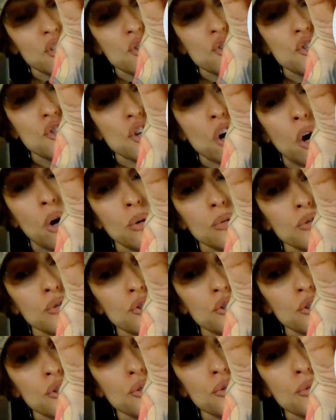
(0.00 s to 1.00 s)
Don't
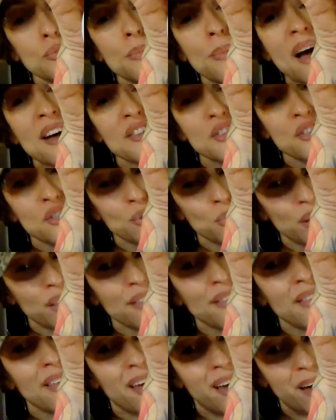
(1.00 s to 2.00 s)
you mess
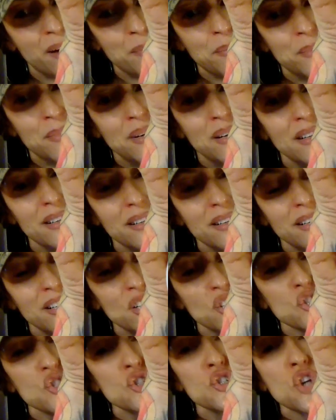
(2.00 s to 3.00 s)
with them.
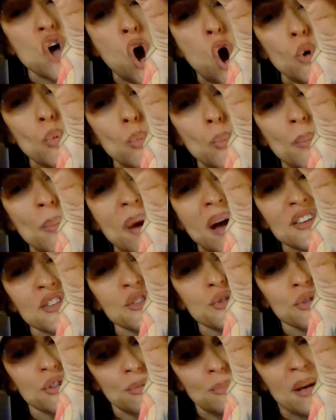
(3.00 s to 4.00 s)
Don't mess
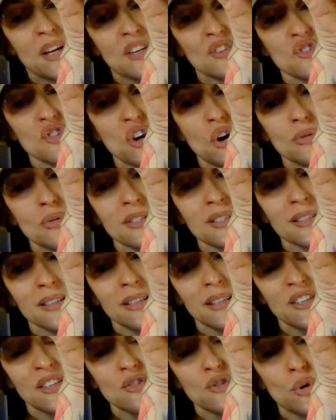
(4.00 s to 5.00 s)
with my chosen,
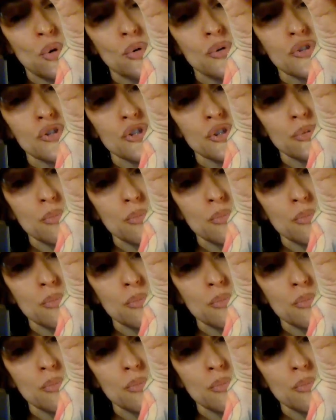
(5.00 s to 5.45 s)
he told you